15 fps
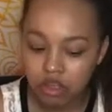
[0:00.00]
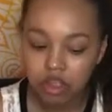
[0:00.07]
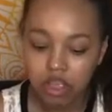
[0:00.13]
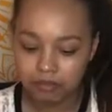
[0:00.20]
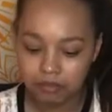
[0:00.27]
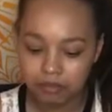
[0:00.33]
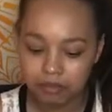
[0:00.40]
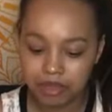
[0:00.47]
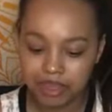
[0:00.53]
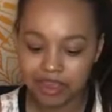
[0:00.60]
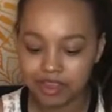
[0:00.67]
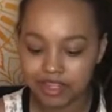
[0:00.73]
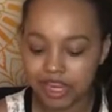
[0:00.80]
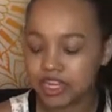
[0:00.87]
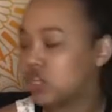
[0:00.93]
because I
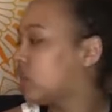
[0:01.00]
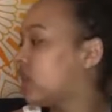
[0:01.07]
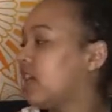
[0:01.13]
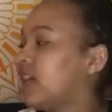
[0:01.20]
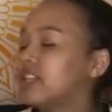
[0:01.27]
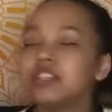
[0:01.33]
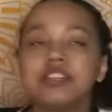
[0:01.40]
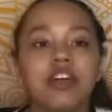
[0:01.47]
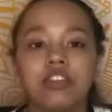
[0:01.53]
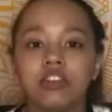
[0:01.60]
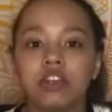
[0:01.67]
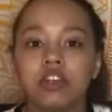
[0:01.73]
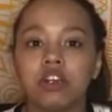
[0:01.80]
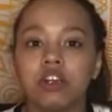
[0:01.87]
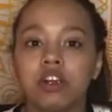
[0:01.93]
just think it's
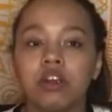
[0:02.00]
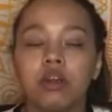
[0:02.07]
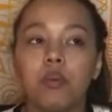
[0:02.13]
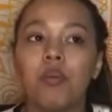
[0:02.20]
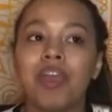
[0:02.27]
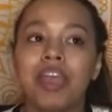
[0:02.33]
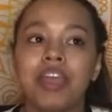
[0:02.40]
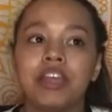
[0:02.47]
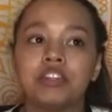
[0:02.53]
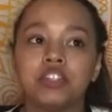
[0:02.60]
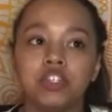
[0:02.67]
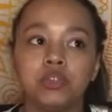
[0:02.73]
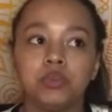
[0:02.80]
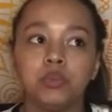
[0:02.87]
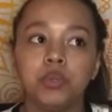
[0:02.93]
another way to
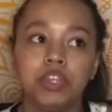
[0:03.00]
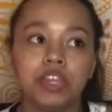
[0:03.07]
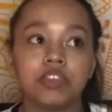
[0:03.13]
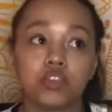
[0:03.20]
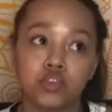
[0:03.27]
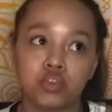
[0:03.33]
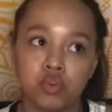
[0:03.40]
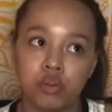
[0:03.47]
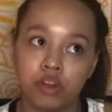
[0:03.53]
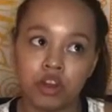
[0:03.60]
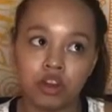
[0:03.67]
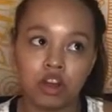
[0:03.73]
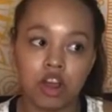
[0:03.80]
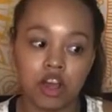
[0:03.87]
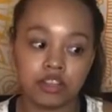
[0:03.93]
really get the story
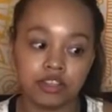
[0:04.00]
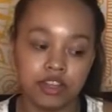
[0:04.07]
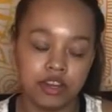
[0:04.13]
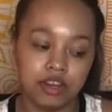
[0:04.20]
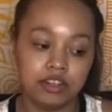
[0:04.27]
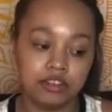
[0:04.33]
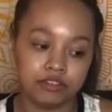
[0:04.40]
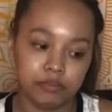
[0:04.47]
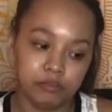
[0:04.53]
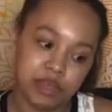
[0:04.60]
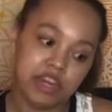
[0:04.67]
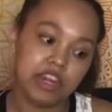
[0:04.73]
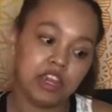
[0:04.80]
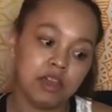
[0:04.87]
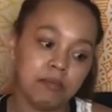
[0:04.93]
across in a different medium.
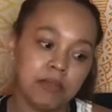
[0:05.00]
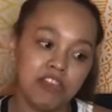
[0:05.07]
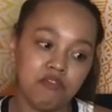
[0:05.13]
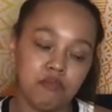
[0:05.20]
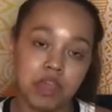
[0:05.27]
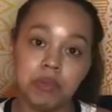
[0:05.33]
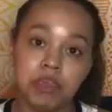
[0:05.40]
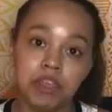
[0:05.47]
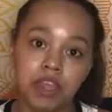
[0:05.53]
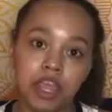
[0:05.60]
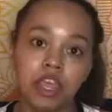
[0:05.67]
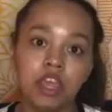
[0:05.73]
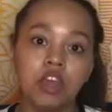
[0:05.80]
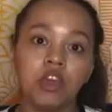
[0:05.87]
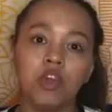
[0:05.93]
If maybe like
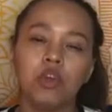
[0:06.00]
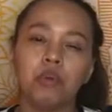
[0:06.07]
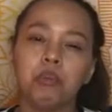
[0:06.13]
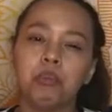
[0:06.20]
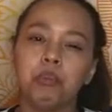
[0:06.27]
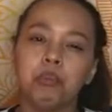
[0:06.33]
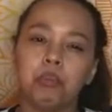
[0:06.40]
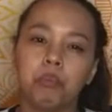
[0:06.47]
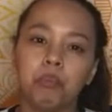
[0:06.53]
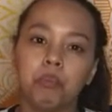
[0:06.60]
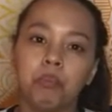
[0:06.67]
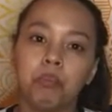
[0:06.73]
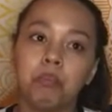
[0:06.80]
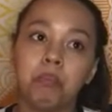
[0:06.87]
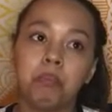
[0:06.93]

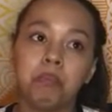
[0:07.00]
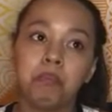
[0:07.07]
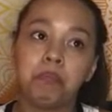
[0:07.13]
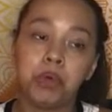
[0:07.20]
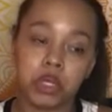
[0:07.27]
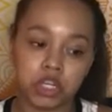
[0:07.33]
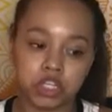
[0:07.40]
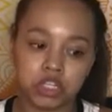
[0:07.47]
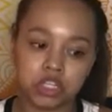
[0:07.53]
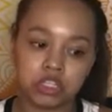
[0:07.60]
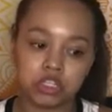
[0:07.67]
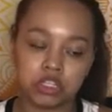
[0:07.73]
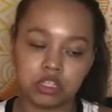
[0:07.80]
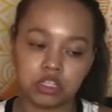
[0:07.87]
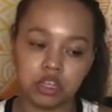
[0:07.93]
books
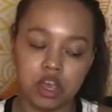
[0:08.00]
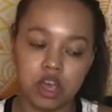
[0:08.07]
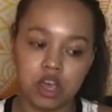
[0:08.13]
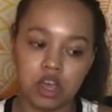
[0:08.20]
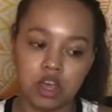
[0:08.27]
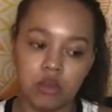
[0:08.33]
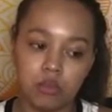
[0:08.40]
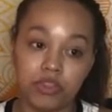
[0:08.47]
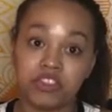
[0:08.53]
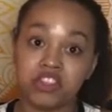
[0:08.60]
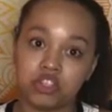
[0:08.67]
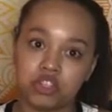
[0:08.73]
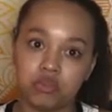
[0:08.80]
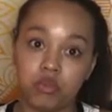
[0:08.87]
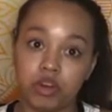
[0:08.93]
with just
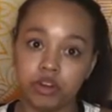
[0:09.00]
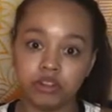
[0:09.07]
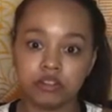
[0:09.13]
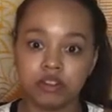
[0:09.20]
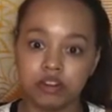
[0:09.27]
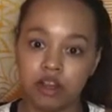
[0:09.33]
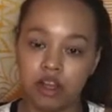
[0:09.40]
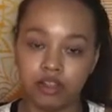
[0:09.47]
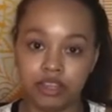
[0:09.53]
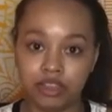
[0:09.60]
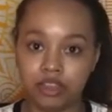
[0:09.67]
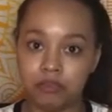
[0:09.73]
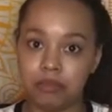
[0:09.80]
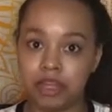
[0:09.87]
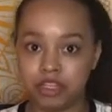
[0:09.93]
words are not like the
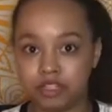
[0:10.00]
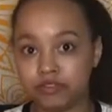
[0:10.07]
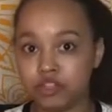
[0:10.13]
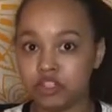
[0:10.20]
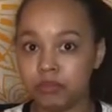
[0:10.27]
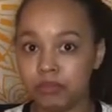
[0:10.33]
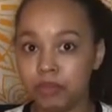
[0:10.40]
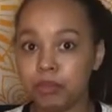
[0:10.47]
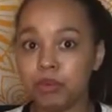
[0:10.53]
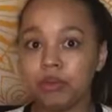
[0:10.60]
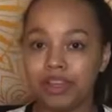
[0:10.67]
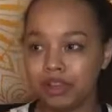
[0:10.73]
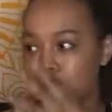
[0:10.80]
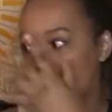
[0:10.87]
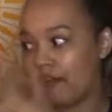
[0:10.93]
best for some people, like
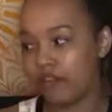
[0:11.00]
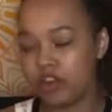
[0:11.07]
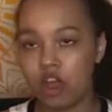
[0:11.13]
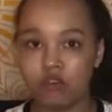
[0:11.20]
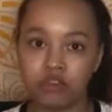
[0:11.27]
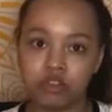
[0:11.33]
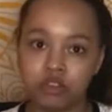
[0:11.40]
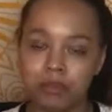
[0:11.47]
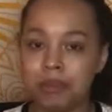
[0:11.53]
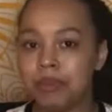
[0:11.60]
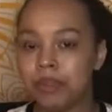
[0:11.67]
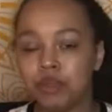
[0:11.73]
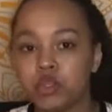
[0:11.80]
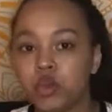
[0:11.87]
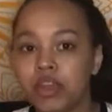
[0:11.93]
graphic novels are maybe their
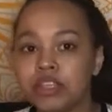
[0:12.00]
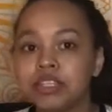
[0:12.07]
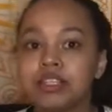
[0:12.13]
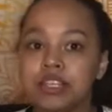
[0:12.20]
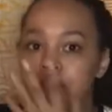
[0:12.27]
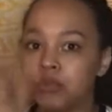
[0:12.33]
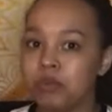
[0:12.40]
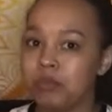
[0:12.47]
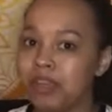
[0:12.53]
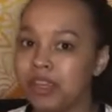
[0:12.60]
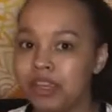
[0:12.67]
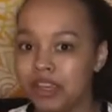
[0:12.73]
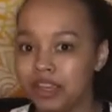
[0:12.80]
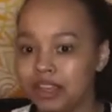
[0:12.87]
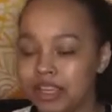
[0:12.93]
choice, this would be like,
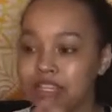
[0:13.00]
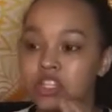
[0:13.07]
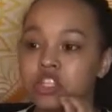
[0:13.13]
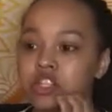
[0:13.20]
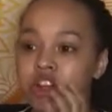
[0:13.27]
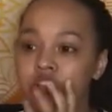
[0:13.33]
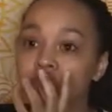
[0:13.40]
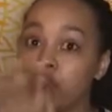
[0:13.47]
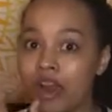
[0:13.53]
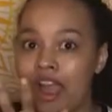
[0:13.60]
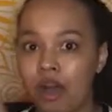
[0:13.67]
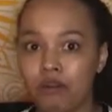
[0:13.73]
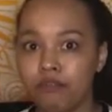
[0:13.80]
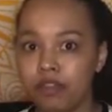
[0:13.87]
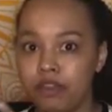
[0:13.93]
this is another great
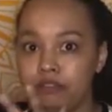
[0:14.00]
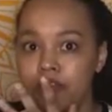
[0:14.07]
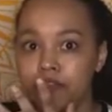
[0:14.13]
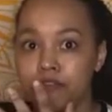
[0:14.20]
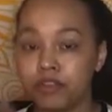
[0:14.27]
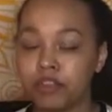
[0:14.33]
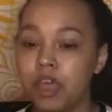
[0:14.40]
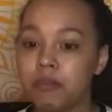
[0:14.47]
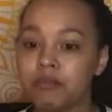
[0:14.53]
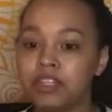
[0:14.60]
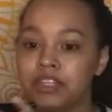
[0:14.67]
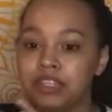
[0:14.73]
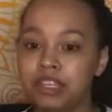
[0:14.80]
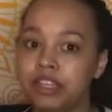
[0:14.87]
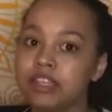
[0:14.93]
outlet for them to see
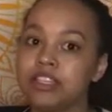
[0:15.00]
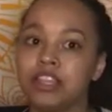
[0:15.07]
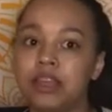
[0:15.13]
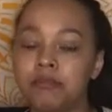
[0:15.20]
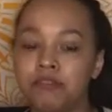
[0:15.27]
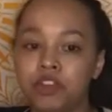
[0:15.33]
this and feel